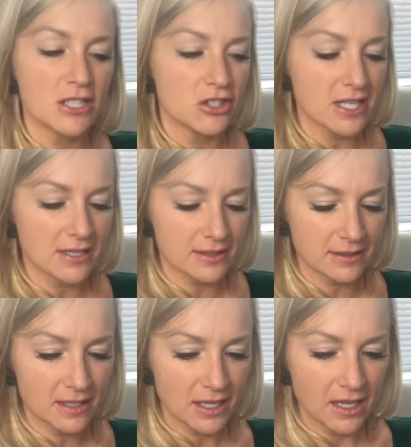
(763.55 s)

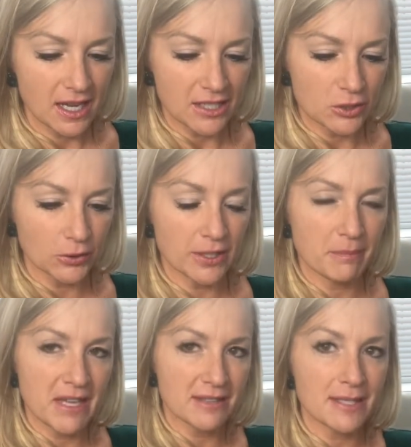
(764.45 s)
Cheese, I told him
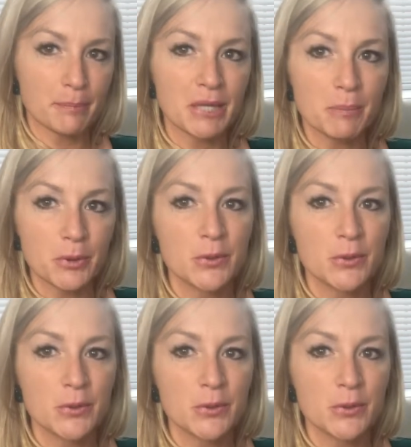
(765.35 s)
that some people